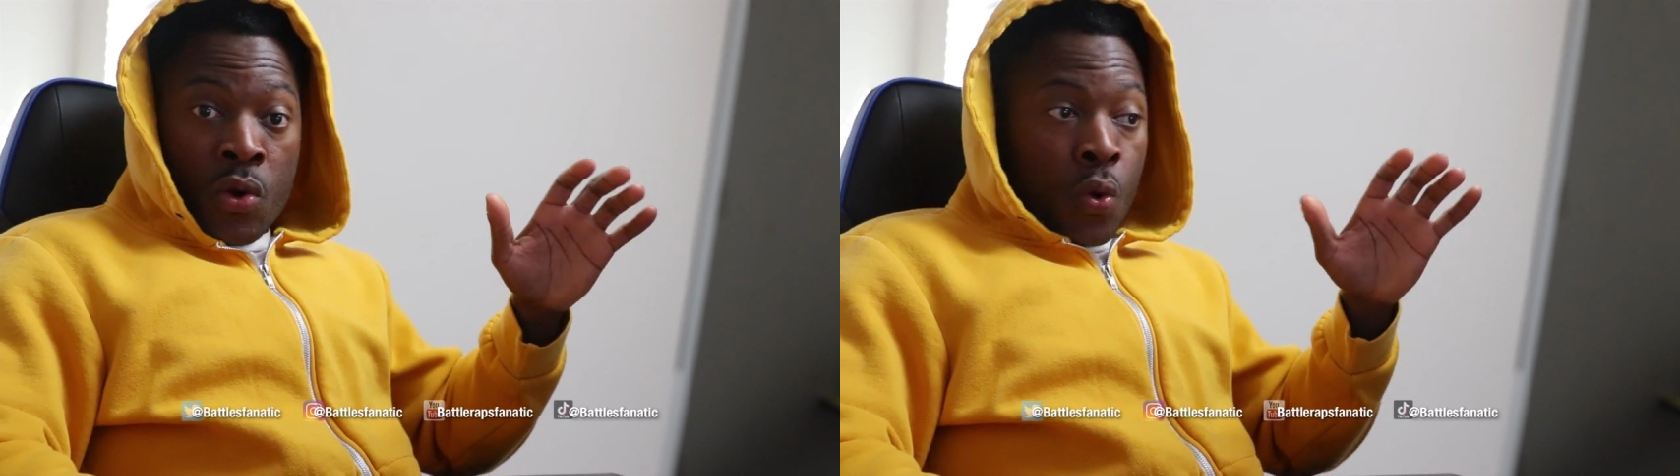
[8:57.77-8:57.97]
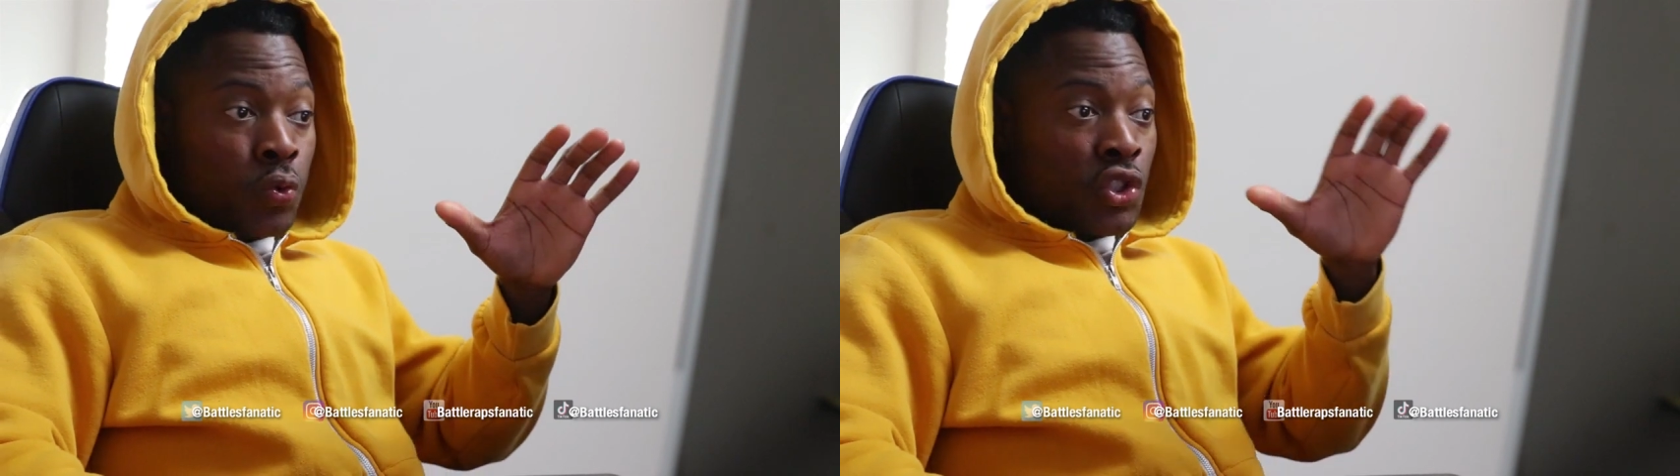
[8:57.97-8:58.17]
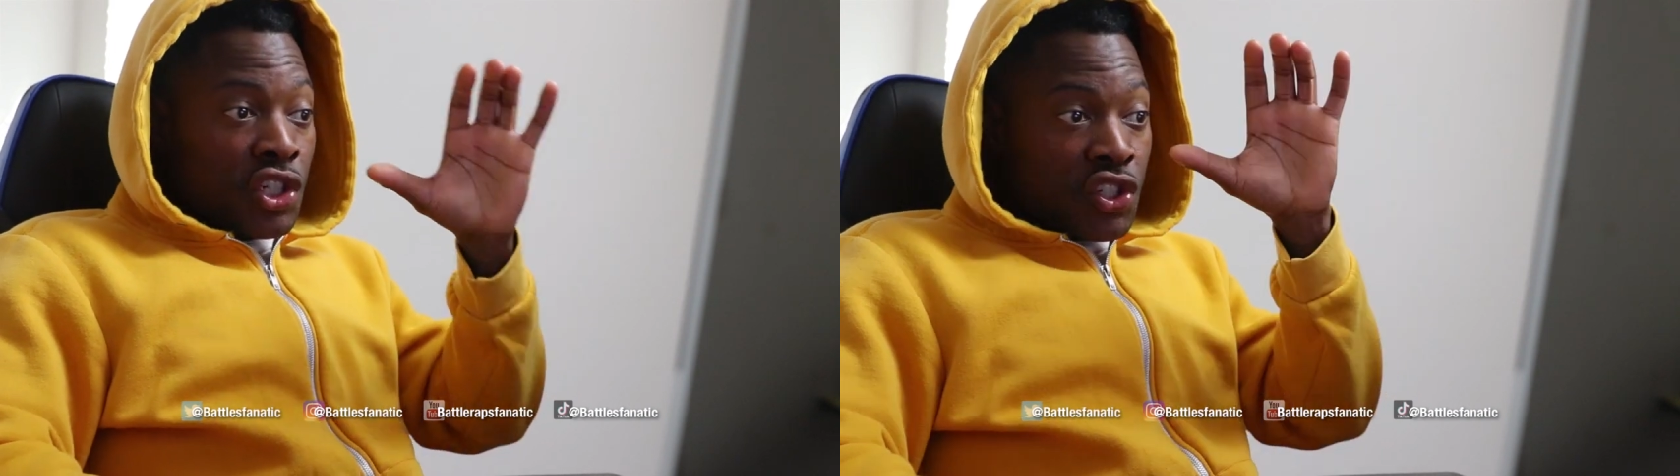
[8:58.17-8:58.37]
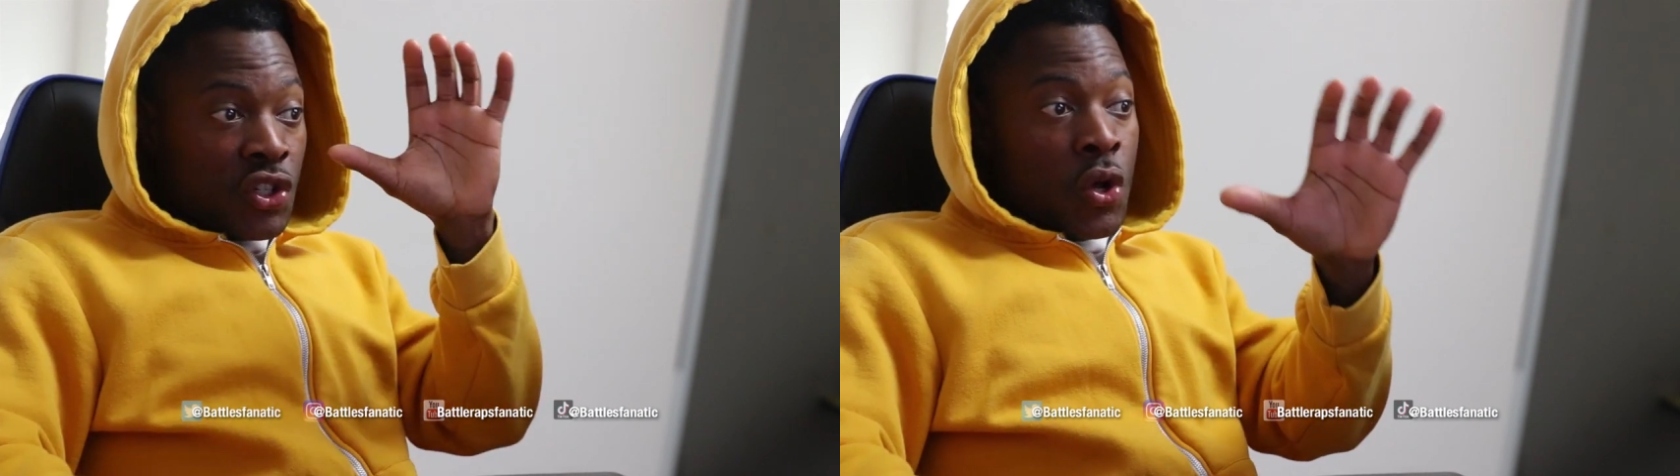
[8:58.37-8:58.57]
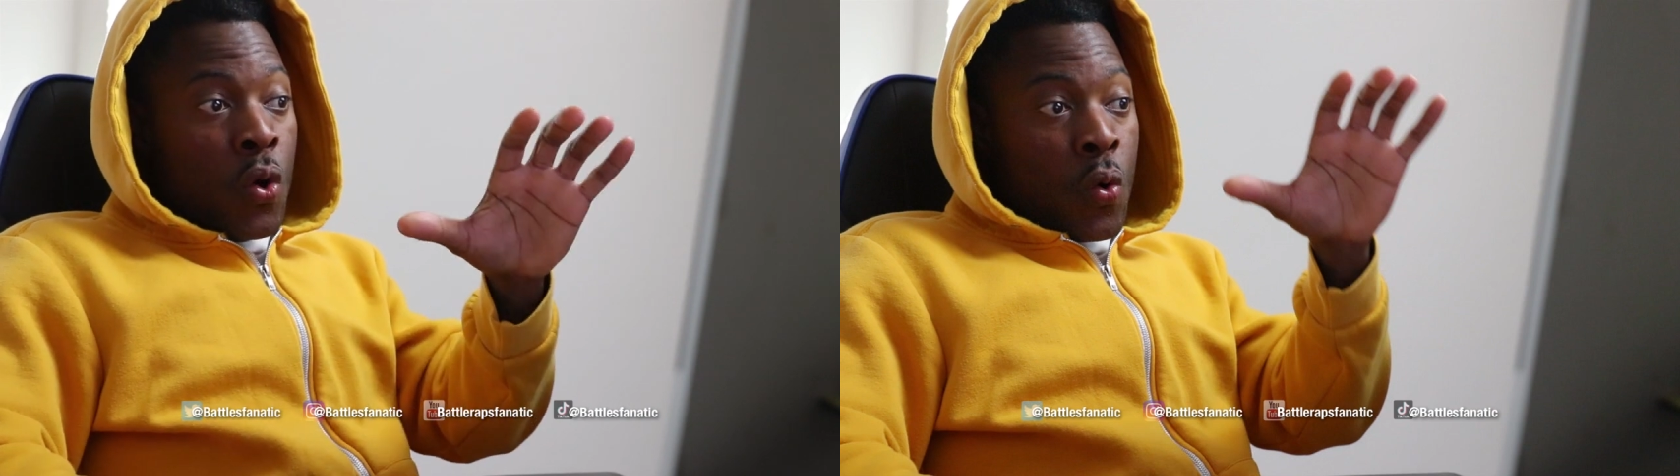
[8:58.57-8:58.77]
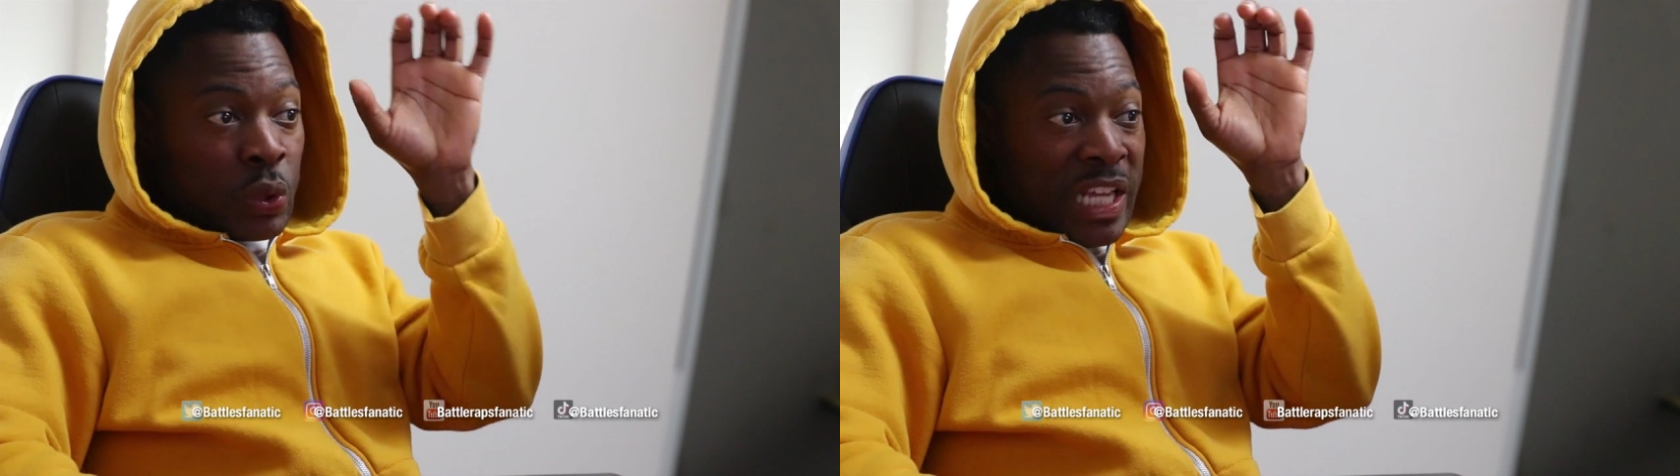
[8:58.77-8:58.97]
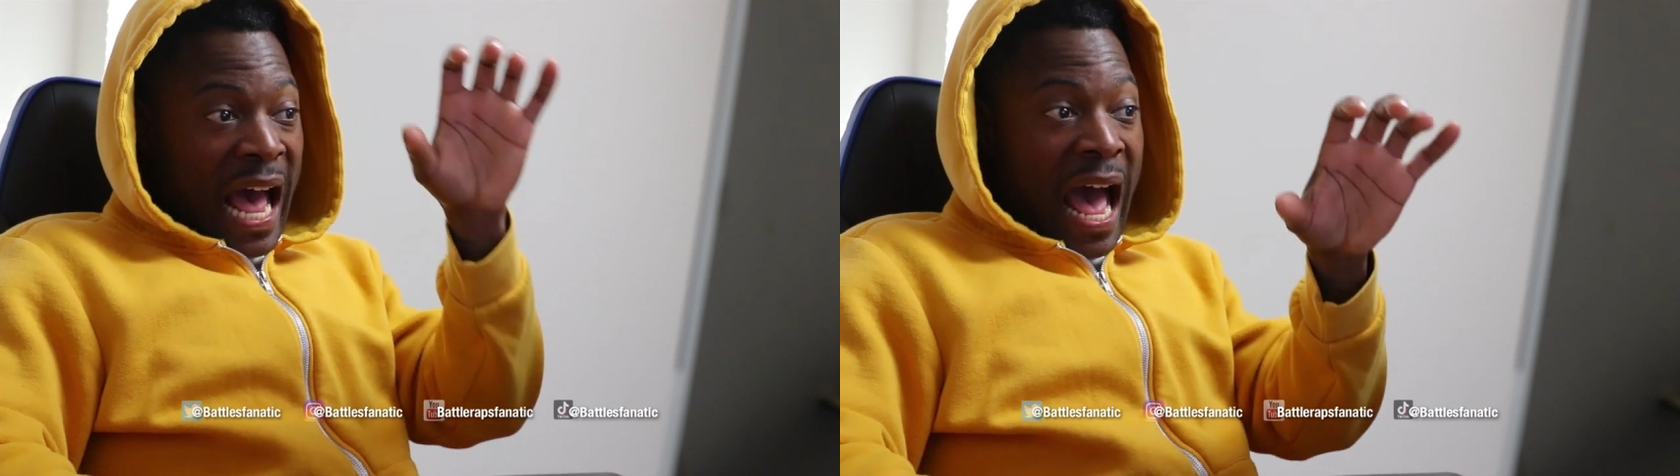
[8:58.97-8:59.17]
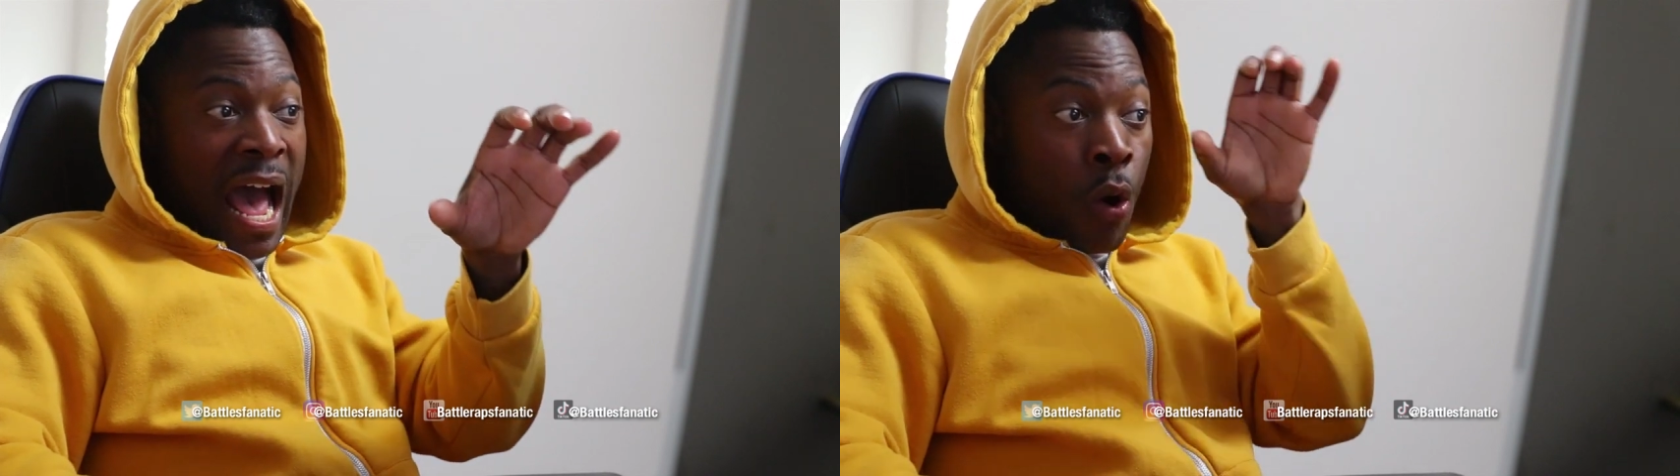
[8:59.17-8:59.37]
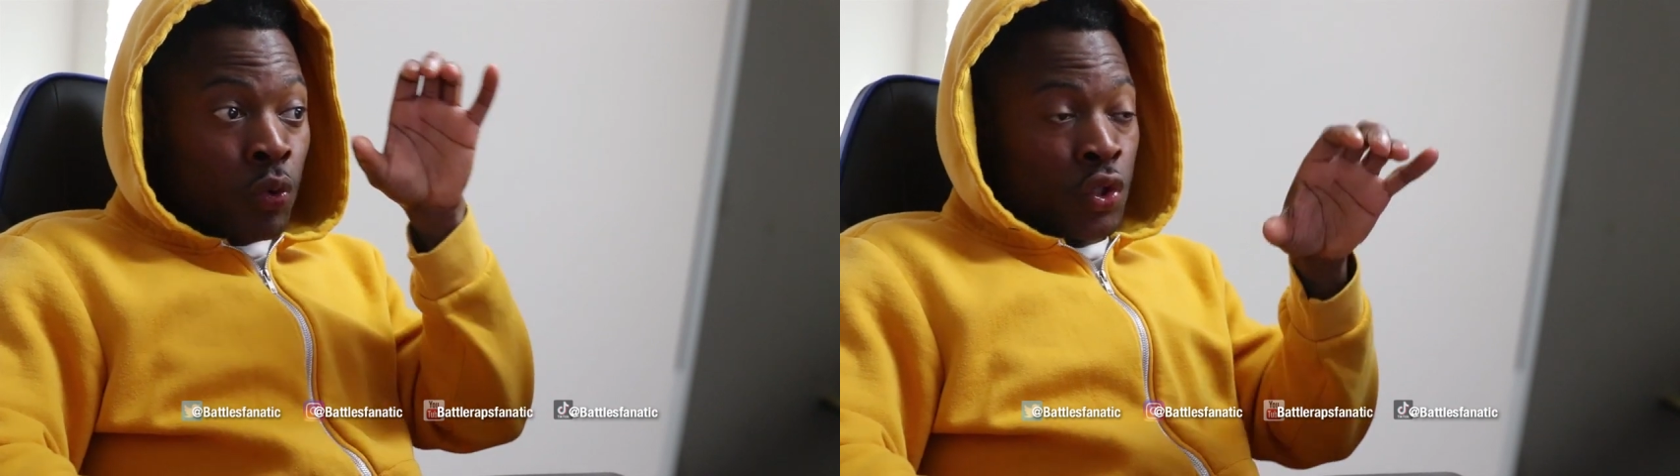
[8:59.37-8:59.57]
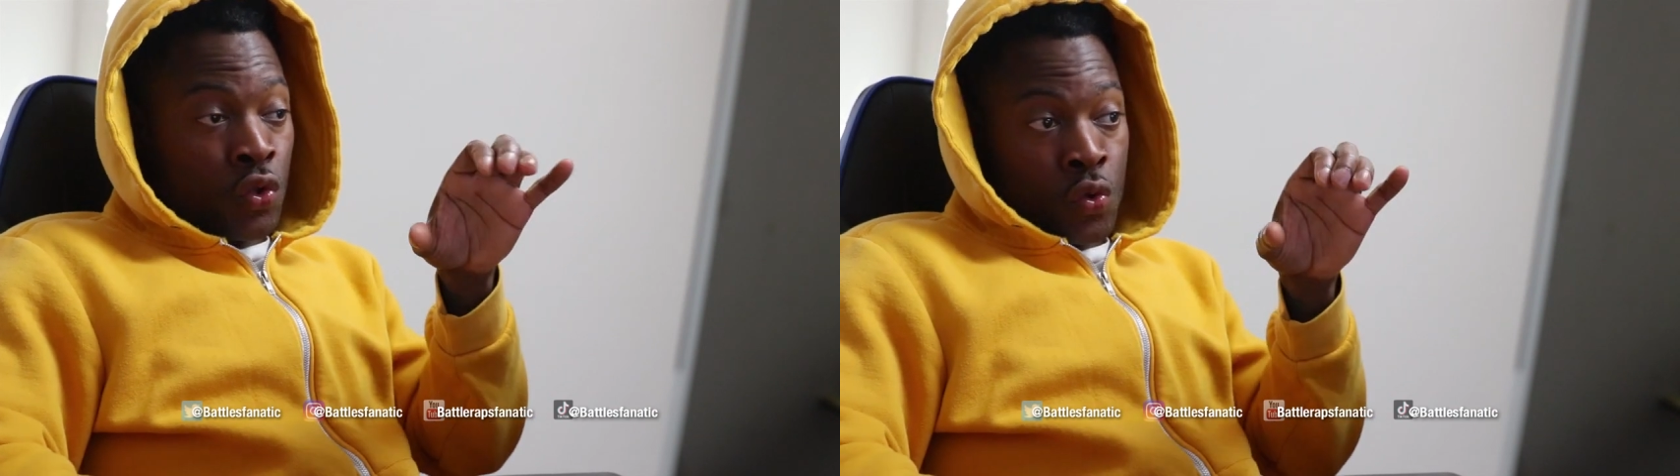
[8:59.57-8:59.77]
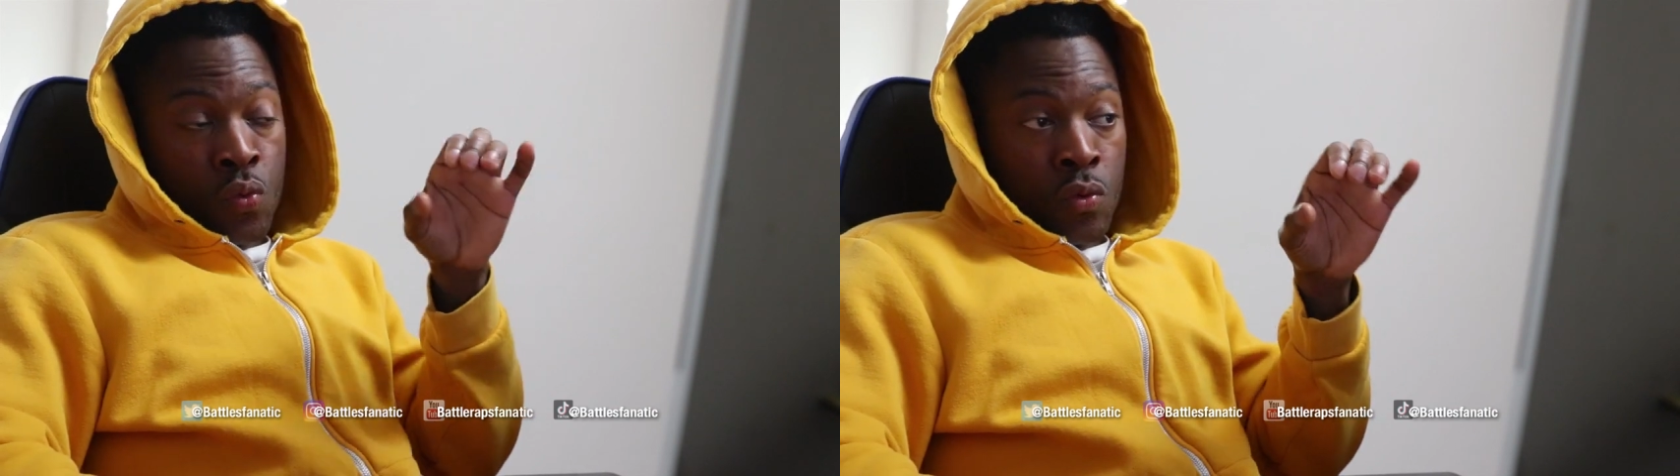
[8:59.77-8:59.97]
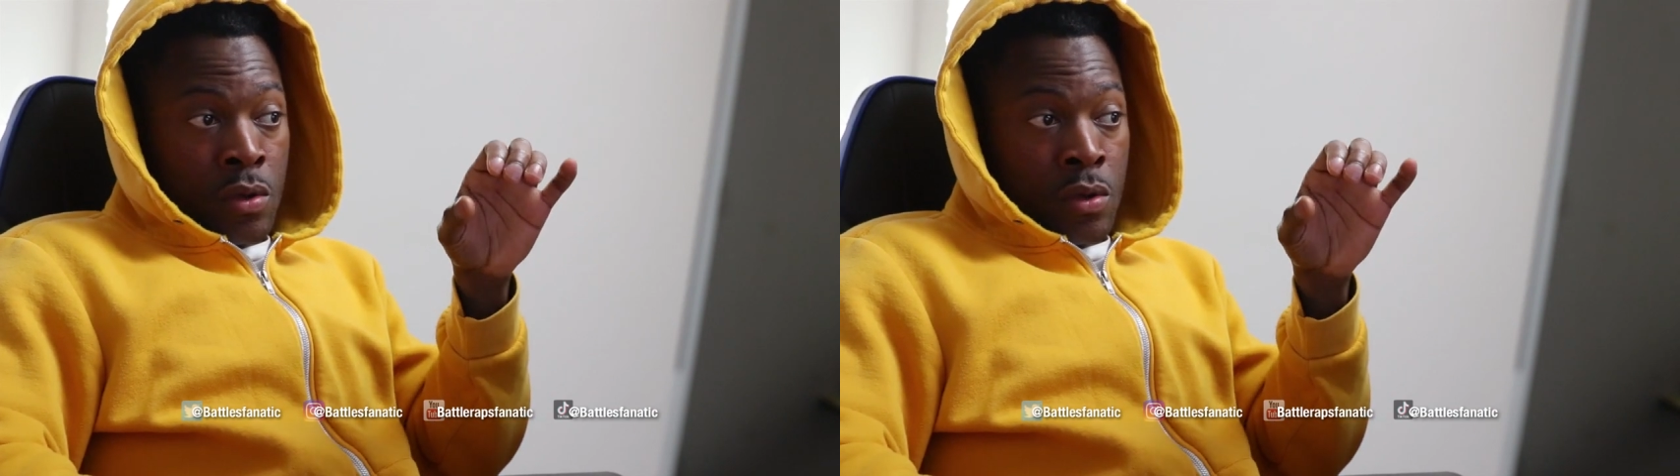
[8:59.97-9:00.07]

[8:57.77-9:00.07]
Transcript: who just knows how to.